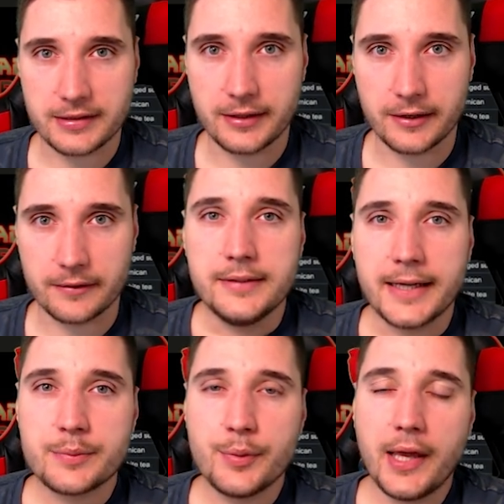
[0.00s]
tier.
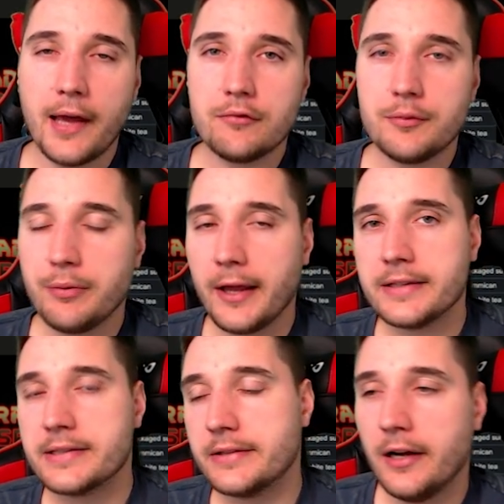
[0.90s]
Next, we have
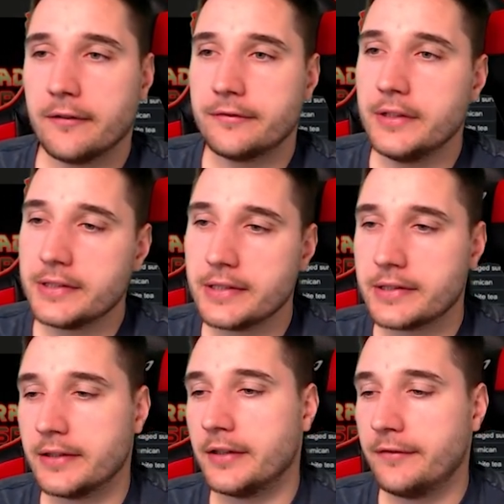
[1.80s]
Replace Stuff. This
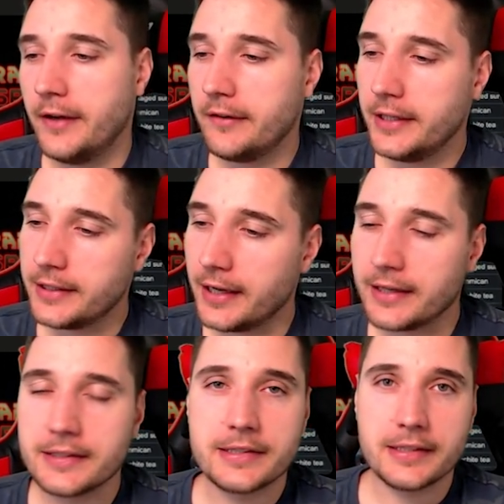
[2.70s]
is a very
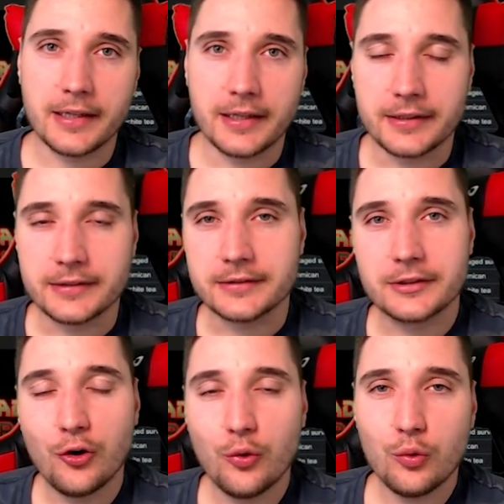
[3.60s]
nice and
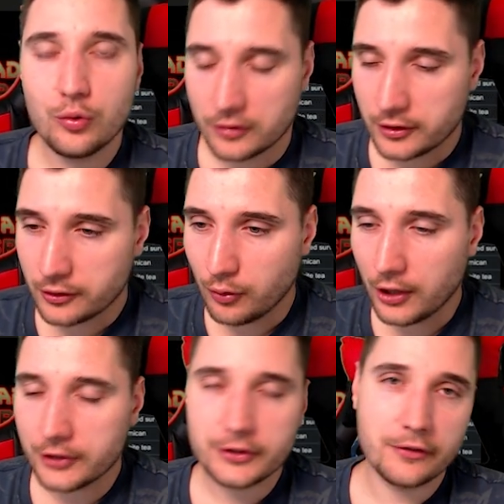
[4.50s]
cool
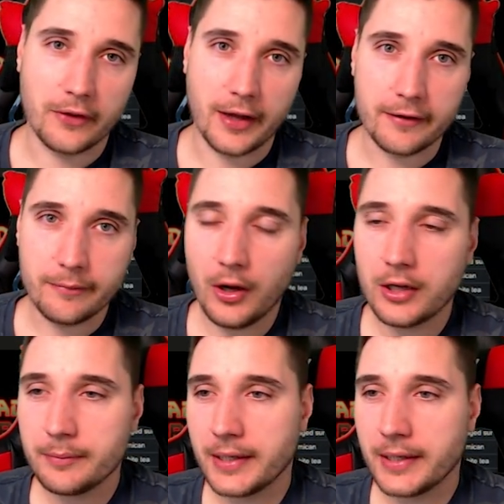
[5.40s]
quality of life mod.